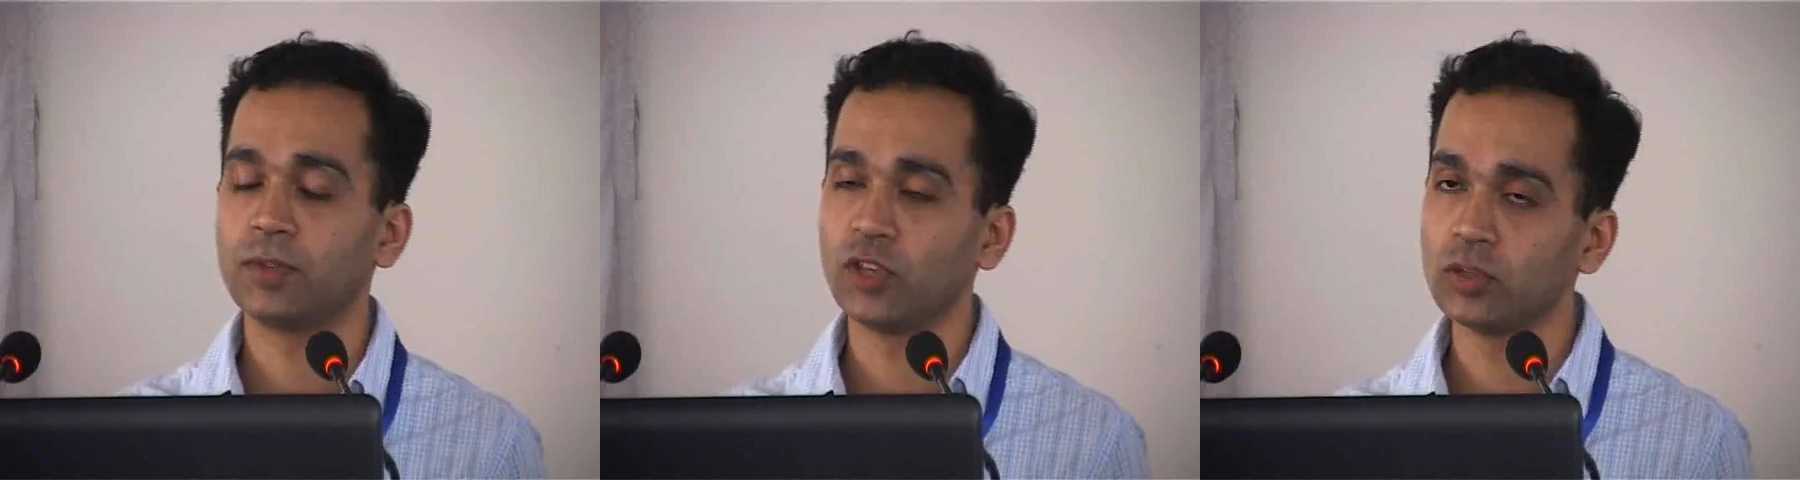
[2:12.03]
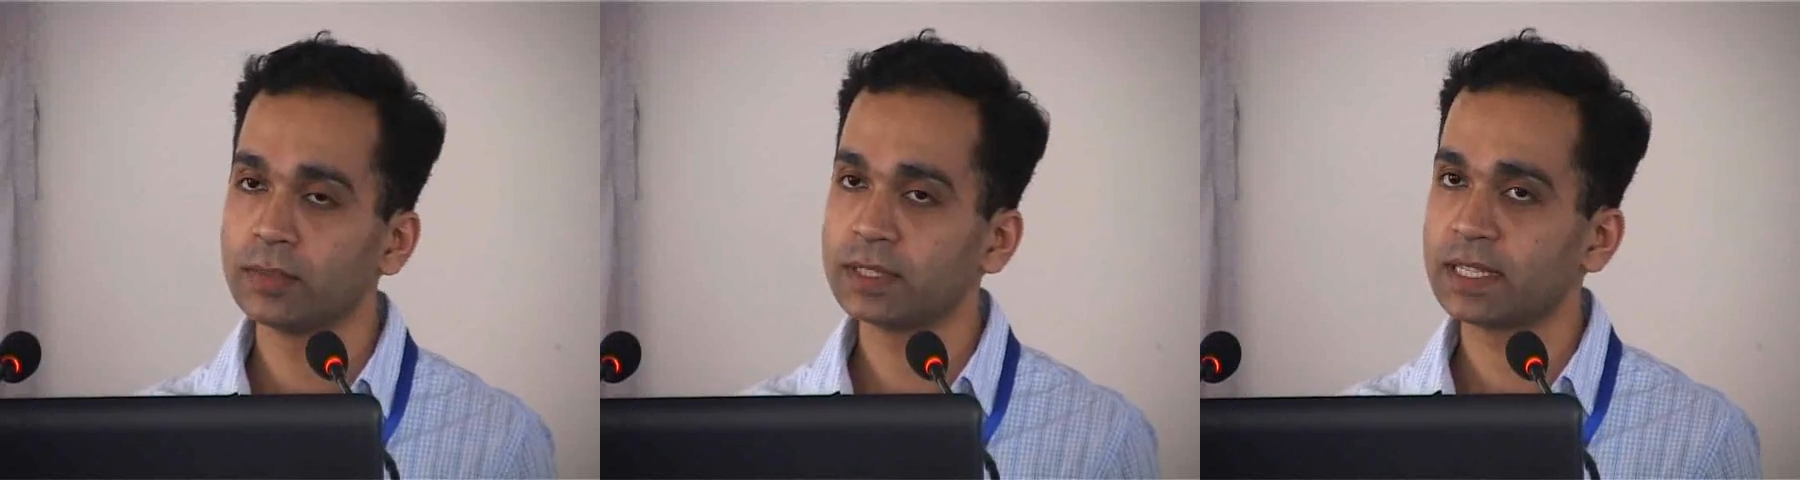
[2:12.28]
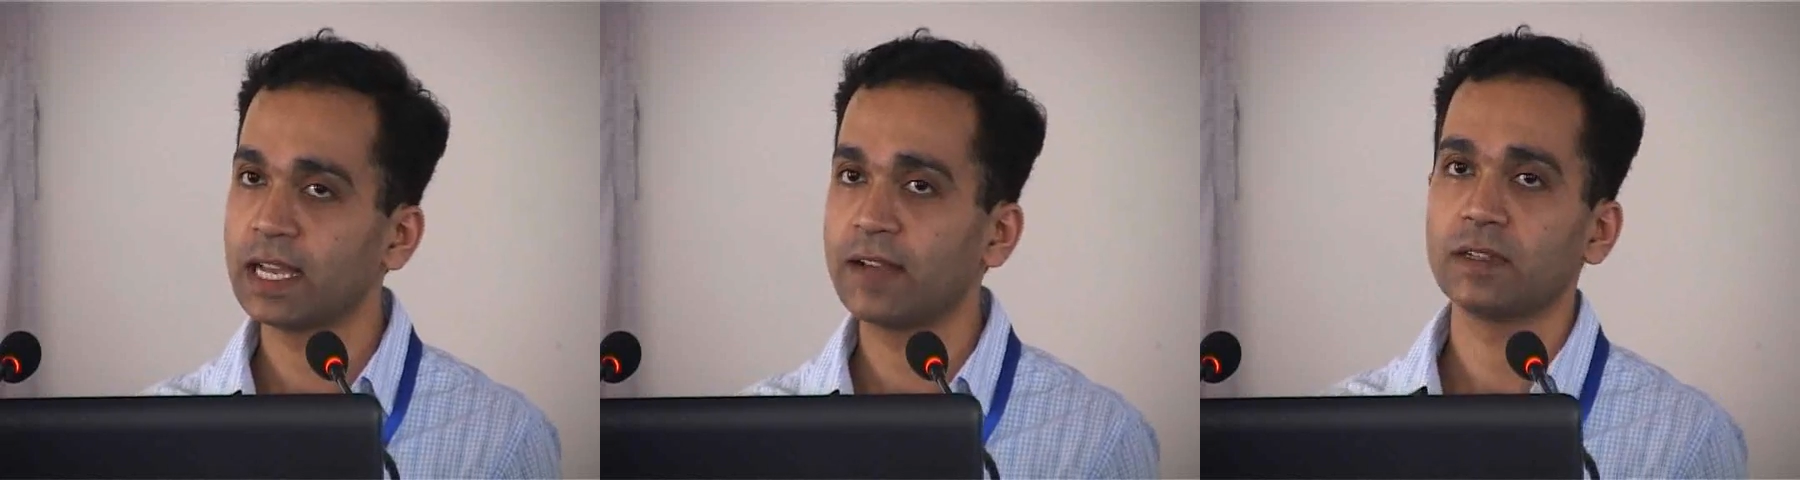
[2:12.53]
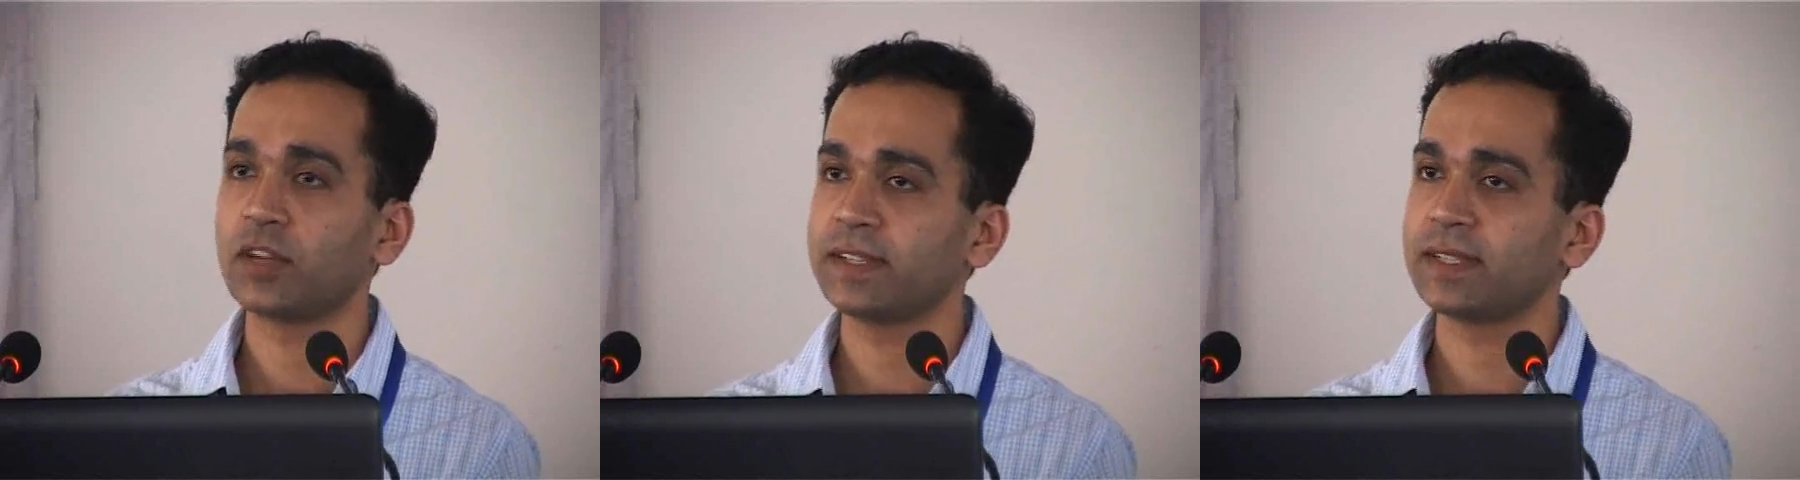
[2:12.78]
Humans have
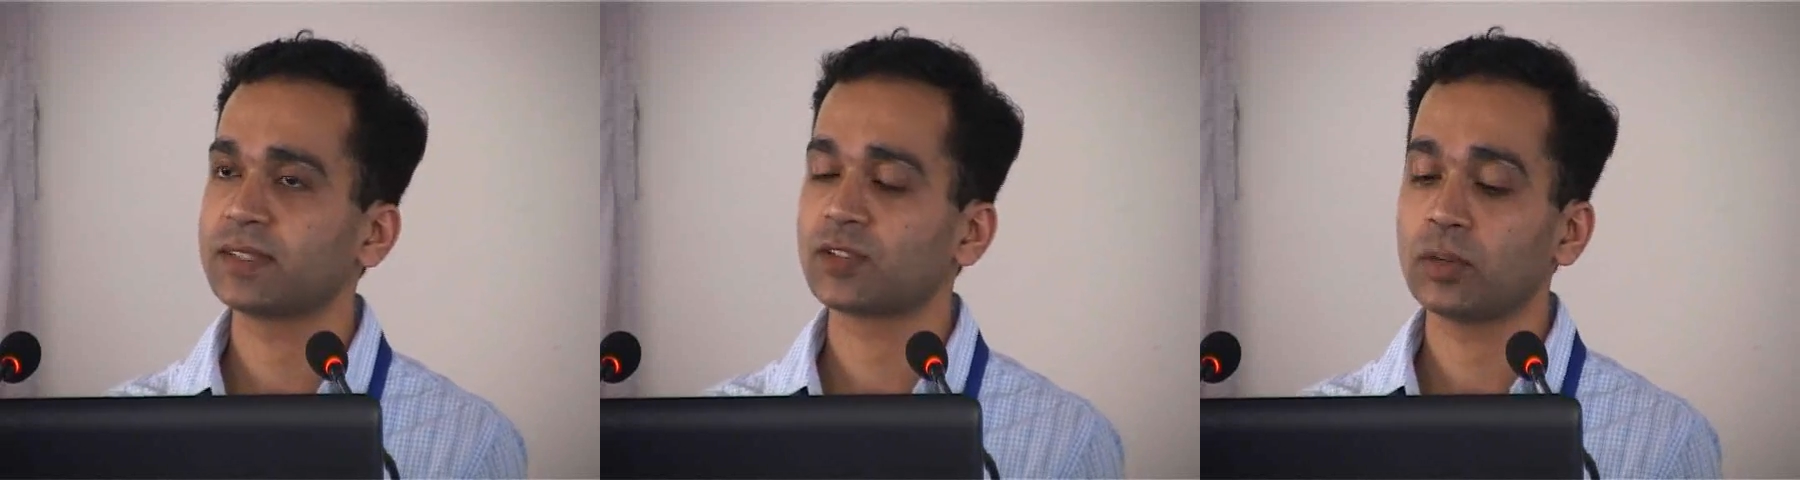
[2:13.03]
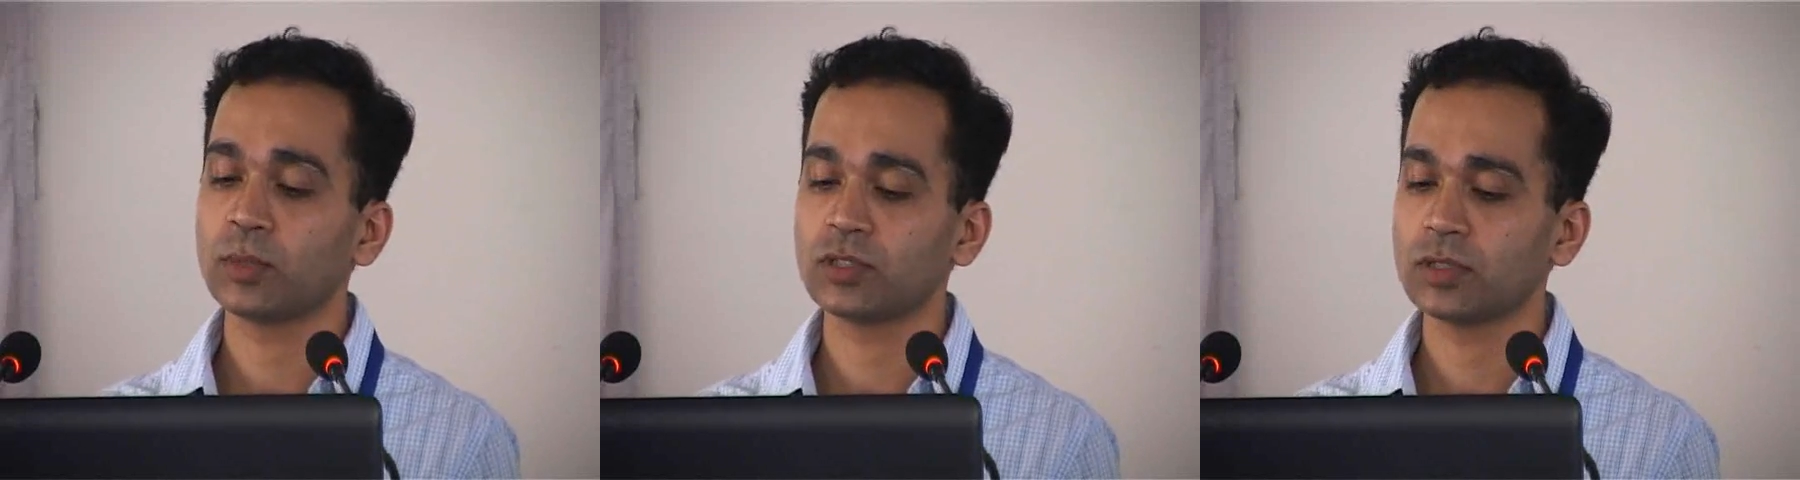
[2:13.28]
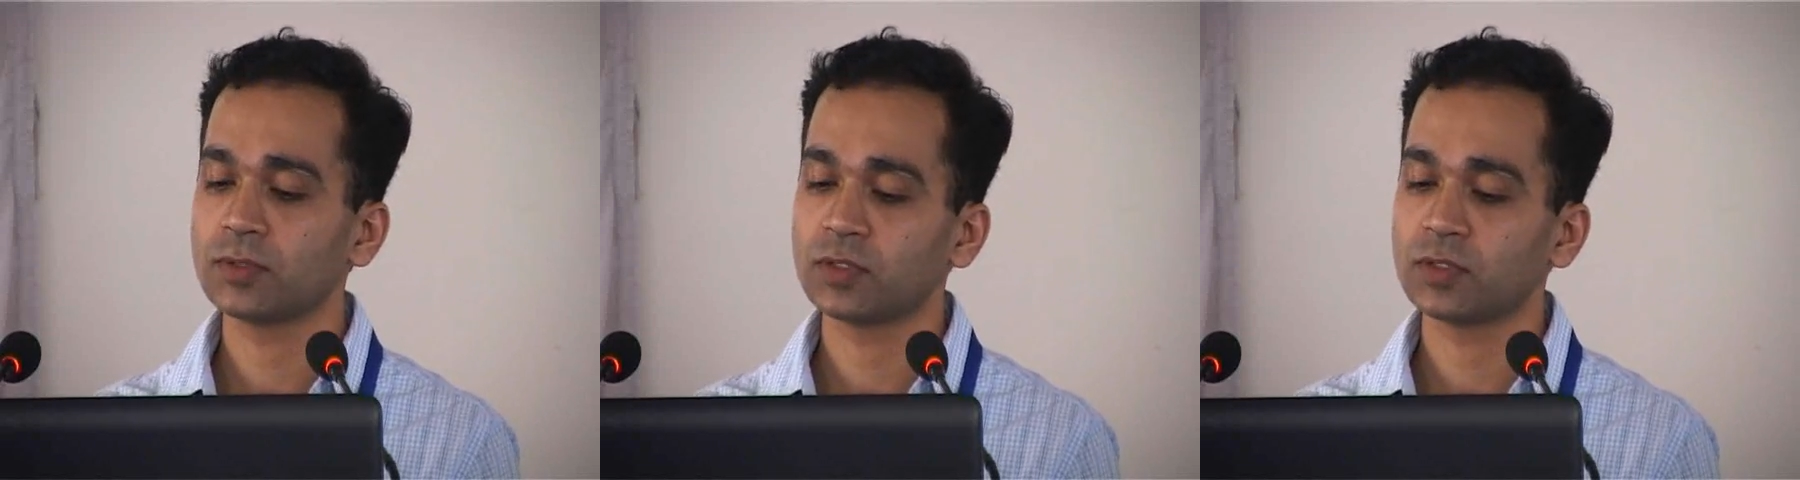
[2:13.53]
46 chromosomes,